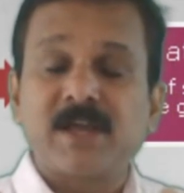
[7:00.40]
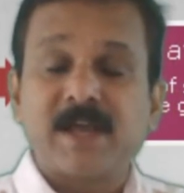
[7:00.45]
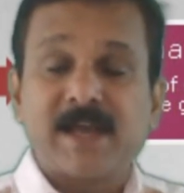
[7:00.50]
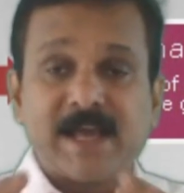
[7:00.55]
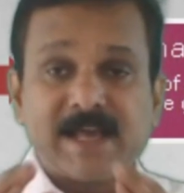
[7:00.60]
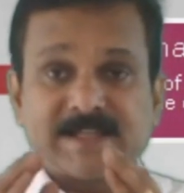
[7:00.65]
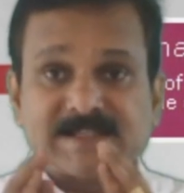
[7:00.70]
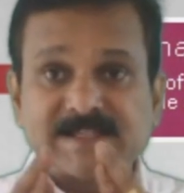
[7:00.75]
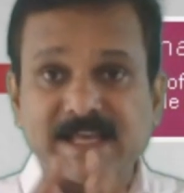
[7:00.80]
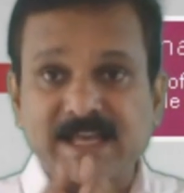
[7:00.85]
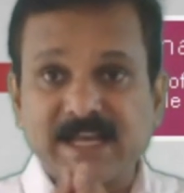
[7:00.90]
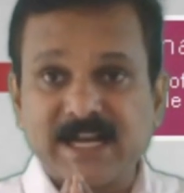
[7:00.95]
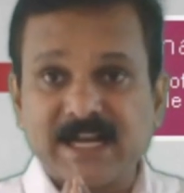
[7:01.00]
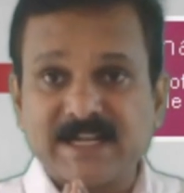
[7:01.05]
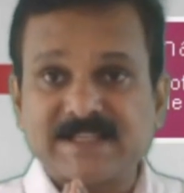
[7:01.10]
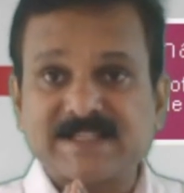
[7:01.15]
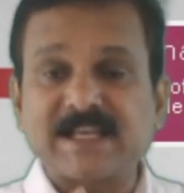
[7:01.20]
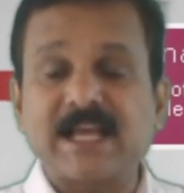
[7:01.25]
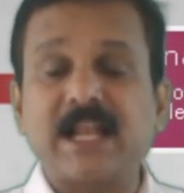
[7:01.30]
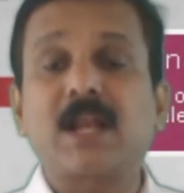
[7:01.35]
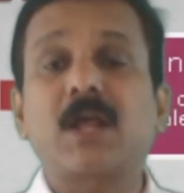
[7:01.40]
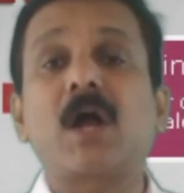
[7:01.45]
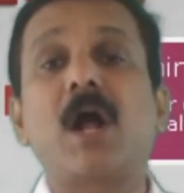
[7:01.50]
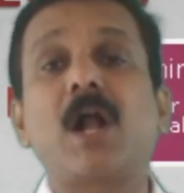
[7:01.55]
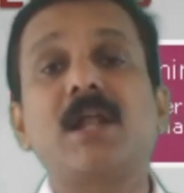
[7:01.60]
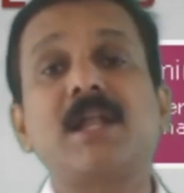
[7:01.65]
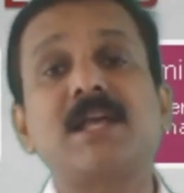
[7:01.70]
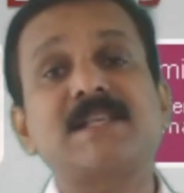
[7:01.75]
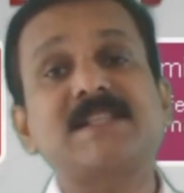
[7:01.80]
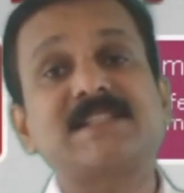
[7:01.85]
A single cell
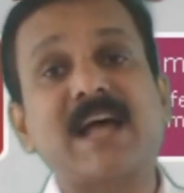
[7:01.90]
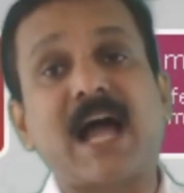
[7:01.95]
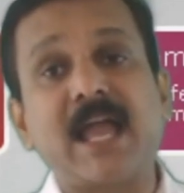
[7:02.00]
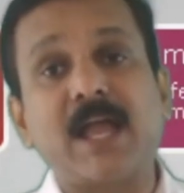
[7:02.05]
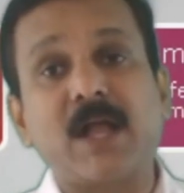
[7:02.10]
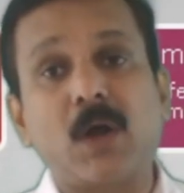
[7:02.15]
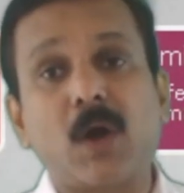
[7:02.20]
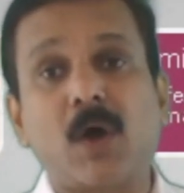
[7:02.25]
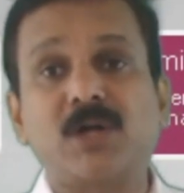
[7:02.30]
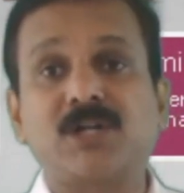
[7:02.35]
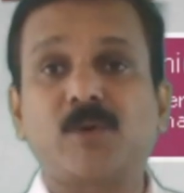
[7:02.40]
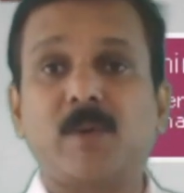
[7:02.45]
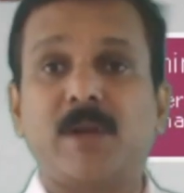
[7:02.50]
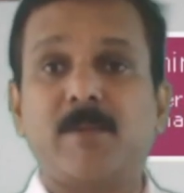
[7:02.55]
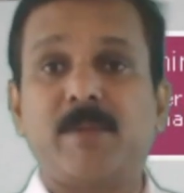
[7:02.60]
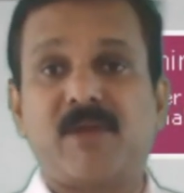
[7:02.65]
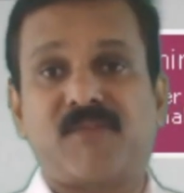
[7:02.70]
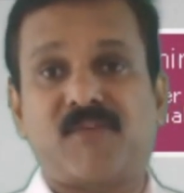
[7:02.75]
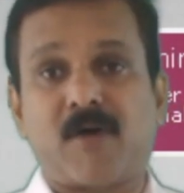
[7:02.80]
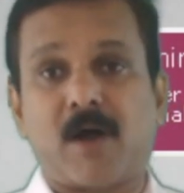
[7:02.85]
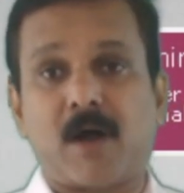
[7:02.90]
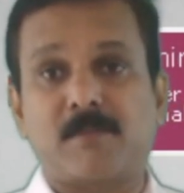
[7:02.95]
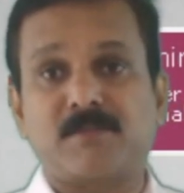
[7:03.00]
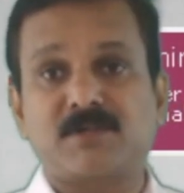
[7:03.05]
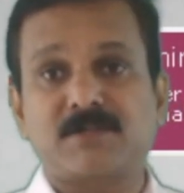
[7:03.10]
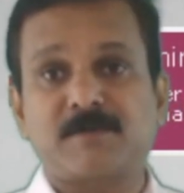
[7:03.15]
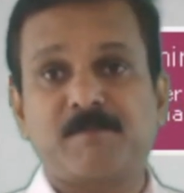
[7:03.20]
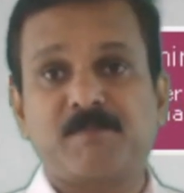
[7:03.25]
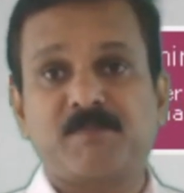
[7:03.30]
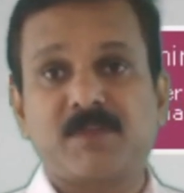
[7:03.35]
called a zygote will be formed.
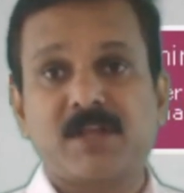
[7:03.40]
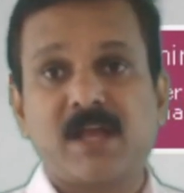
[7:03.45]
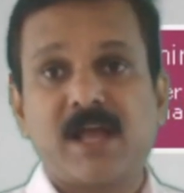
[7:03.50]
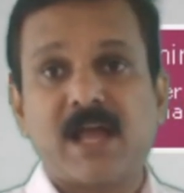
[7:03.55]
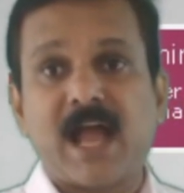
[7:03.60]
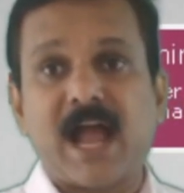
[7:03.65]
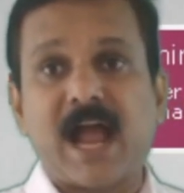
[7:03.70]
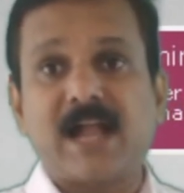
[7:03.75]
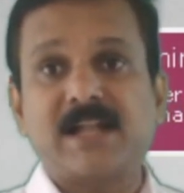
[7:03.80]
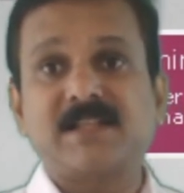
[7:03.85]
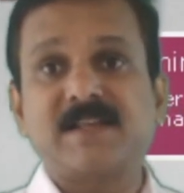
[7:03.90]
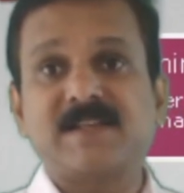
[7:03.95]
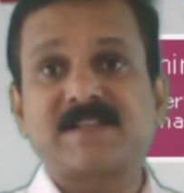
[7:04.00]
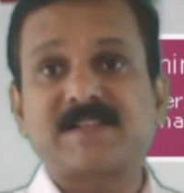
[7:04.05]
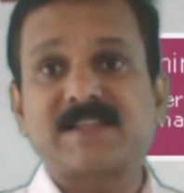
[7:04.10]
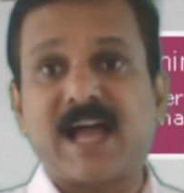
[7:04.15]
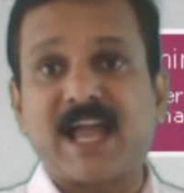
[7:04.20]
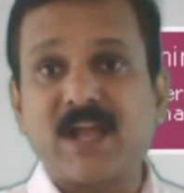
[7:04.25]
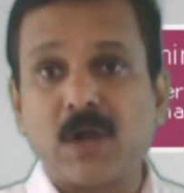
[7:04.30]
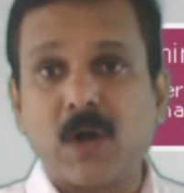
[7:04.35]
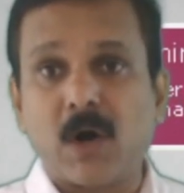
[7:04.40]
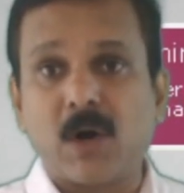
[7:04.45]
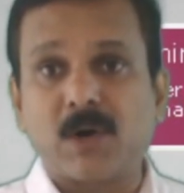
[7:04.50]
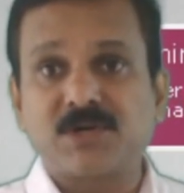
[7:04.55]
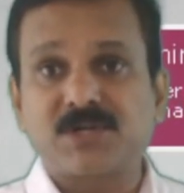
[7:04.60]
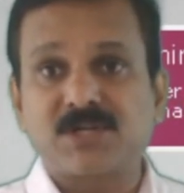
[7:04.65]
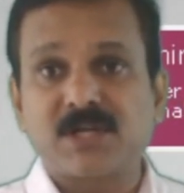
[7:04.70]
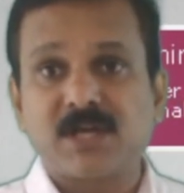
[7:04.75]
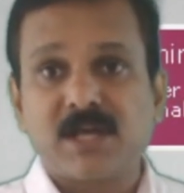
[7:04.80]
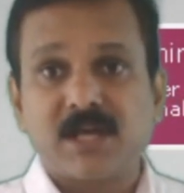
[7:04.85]
And this
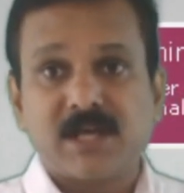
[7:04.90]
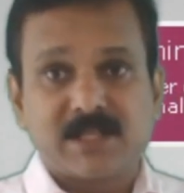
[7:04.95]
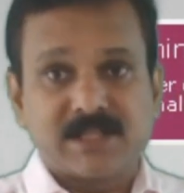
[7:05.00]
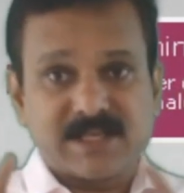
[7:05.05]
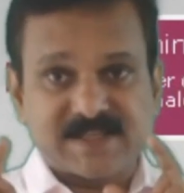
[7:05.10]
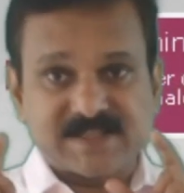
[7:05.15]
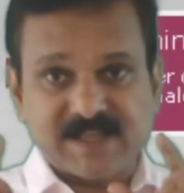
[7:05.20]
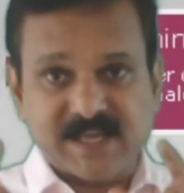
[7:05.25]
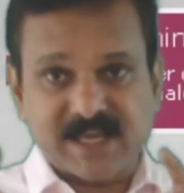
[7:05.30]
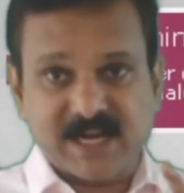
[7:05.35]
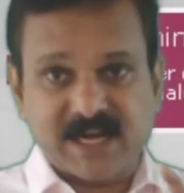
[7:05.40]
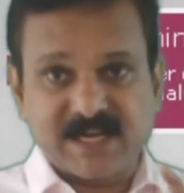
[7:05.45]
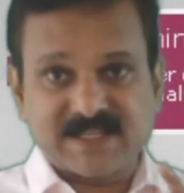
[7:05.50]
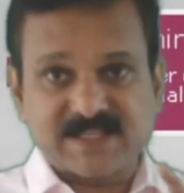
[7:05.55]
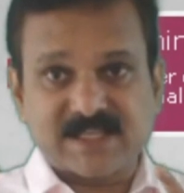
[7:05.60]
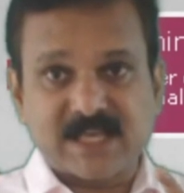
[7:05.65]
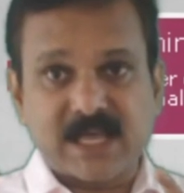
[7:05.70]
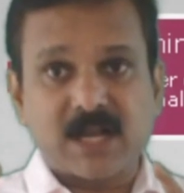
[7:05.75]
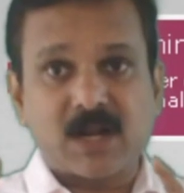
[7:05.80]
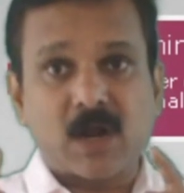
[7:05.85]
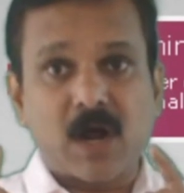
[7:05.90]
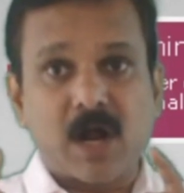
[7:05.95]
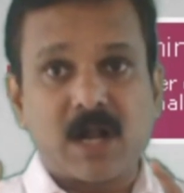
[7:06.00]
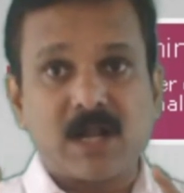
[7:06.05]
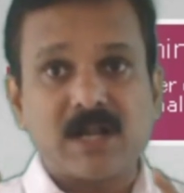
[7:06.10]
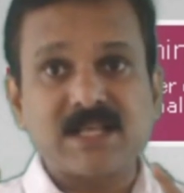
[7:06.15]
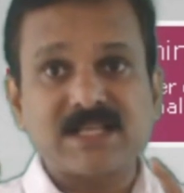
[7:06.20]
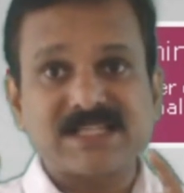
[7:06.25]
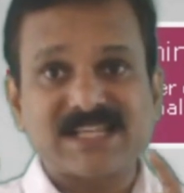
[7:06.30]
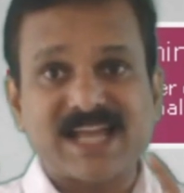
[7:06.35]
zygote, the single cell
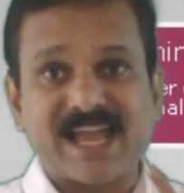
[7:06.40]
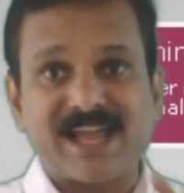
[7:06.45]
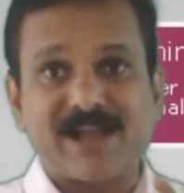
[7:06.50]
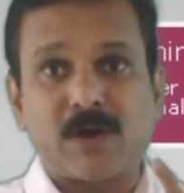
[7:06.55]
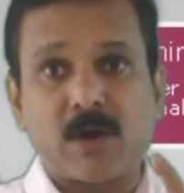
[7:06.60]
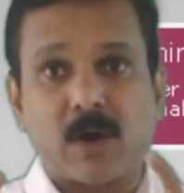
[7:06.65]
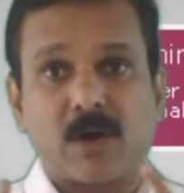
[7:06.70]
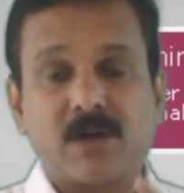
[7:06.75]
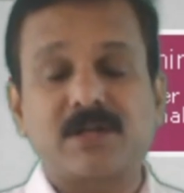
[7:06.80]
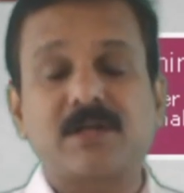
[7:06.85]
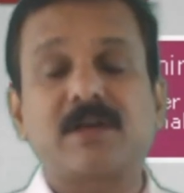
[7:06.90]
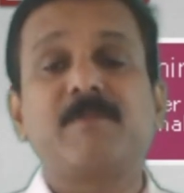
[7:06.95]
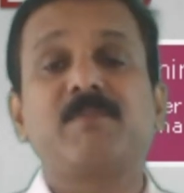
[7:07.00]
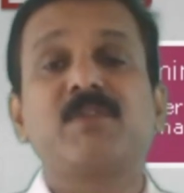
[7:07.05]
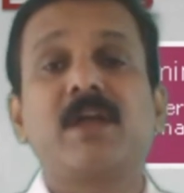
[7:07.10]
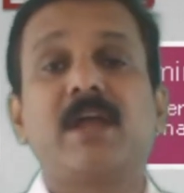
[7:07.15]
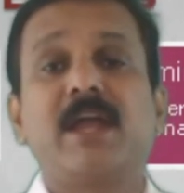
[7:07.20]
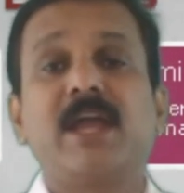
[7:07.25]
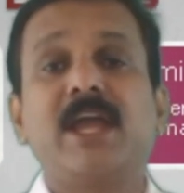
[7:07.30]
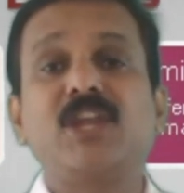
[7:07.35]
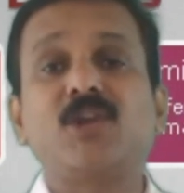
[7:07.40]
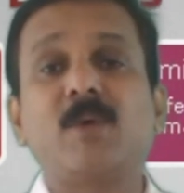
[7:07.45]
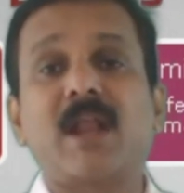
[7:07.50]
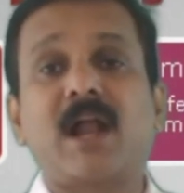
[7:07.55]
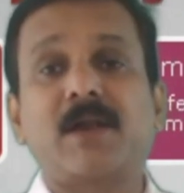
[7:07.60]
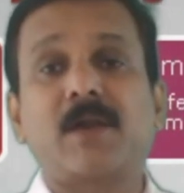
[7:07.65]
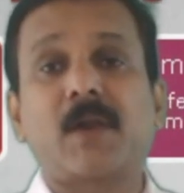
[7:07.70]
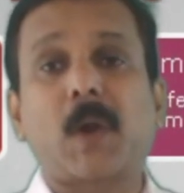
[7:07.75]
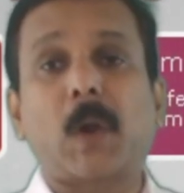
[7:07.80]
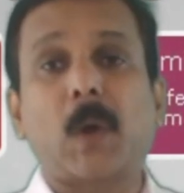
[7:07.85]
called zygote, it will
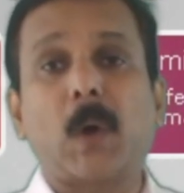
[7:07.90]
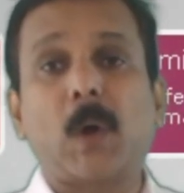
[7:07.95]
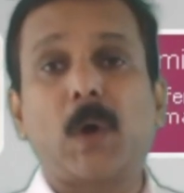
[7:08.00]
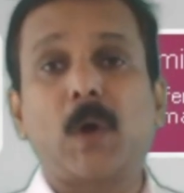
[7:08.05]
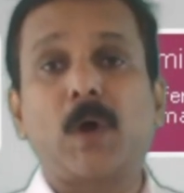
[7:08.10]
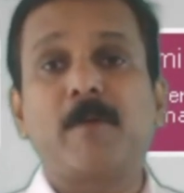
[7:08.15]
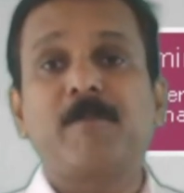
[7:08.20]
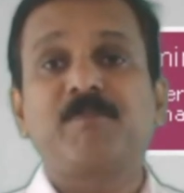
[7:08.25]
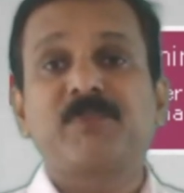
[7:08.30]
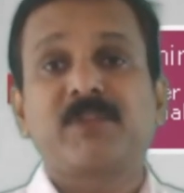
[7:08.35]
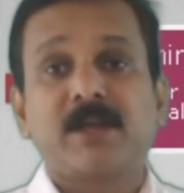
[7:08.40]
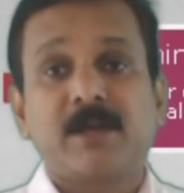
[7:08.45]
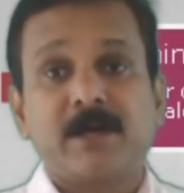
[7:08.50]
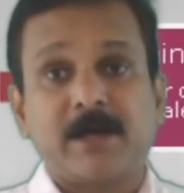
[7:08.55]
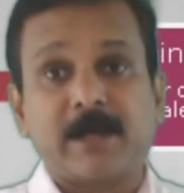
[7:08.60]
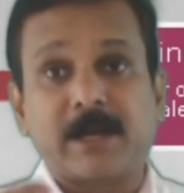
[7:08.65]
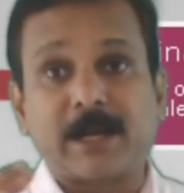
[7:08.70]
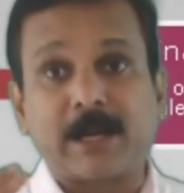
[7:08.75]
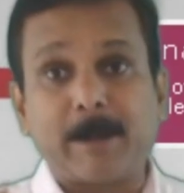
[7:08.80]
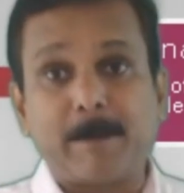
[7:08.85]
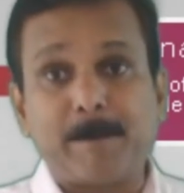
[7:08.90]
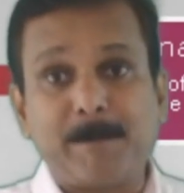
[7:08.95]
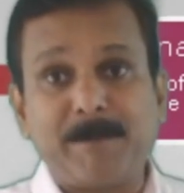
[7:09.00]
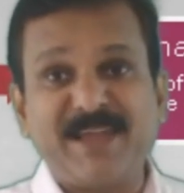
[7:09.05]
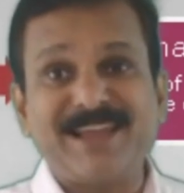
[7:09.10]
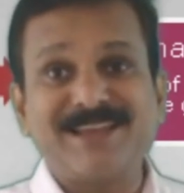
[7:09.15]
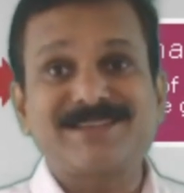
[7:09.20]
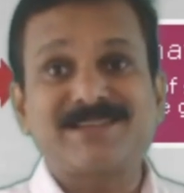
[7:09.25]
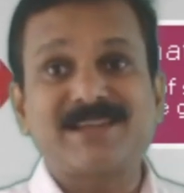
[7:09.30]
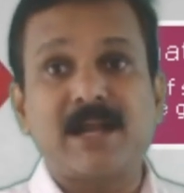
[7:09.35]
undergo
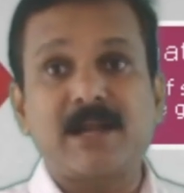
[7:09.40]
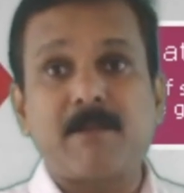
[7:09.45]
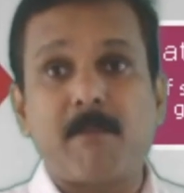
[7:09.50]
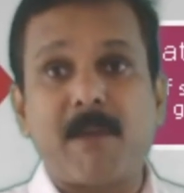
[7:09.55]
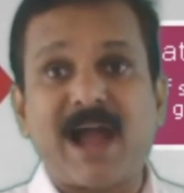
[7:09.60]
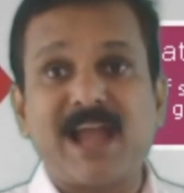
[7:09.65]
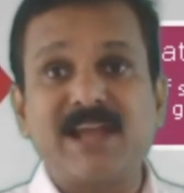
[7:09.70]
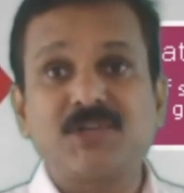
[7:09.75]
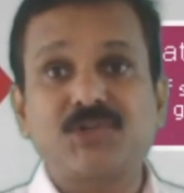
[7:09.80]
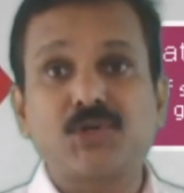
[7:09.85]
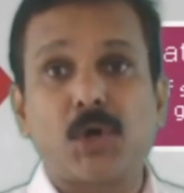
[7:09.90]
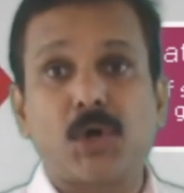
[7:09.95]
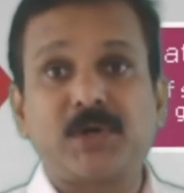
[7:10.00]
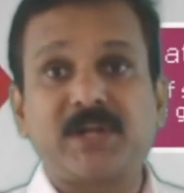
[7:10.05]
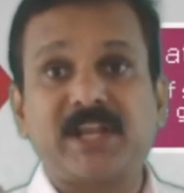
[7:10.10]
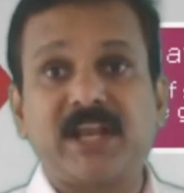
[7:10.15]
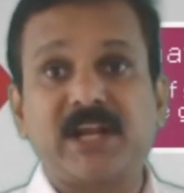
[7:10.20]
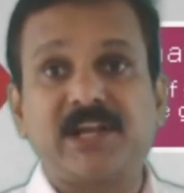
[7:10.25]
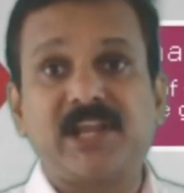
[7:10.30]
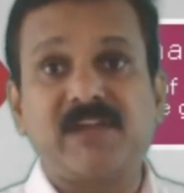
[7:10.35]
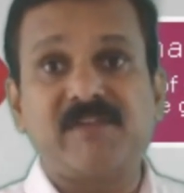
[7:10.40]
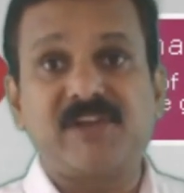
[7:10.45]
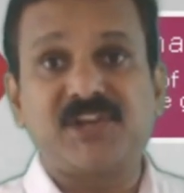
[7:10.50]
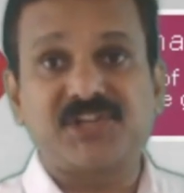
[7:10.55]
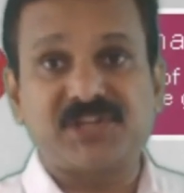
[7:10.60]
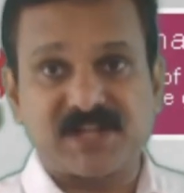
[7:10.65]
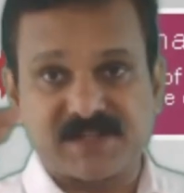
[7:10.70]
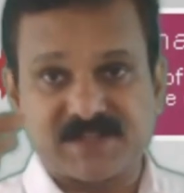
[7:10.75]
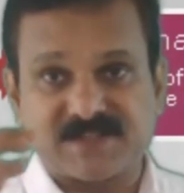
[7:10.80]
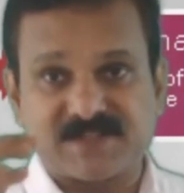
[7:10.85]
repeated mitotic
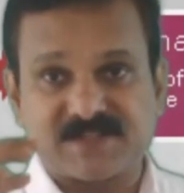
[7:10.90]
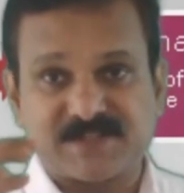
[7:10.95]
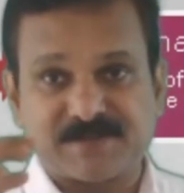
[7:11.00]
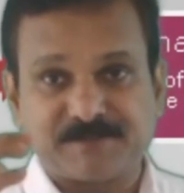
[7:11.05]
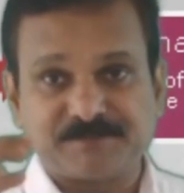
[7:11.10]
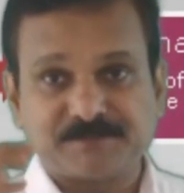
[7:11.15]
divisions.